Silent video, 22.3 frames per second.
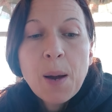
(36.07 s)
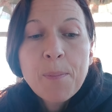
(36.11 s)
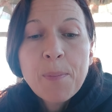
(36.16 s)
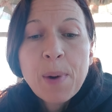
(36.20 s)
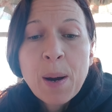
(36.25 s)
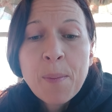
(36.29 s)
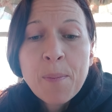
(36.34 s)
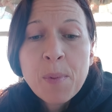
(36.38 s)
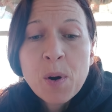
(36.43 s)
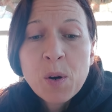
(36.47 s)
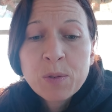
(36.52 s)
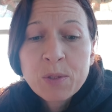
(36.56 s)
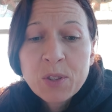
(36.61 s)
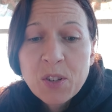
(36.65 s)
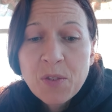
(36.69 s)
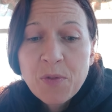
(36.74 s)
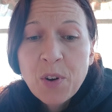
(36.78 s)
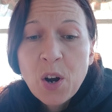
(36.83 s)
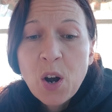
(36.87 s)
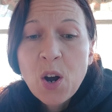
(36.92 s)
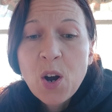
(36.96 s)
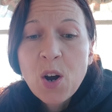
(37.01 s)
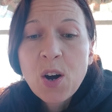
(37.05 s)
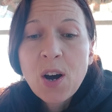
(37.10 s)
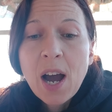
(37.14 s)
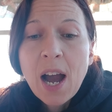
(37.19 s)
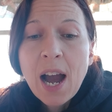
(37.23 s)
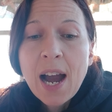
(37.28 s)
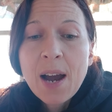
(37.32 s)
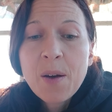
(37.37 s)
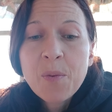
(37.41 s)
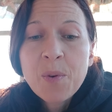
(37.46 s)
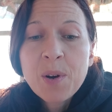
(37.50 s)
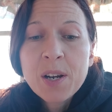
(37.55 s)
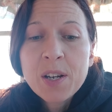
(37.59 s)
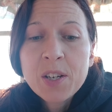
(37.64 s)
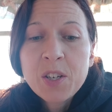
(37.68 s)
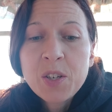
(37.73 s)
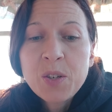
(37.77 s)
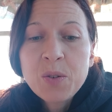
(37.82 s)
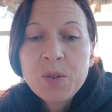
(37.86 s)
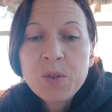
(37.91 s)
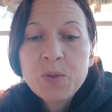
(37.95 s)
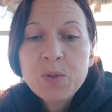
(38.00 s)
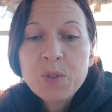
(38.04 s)
But most of all, I want
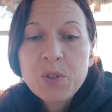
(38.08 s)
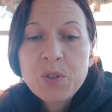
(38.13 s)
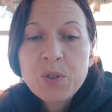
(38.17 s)
you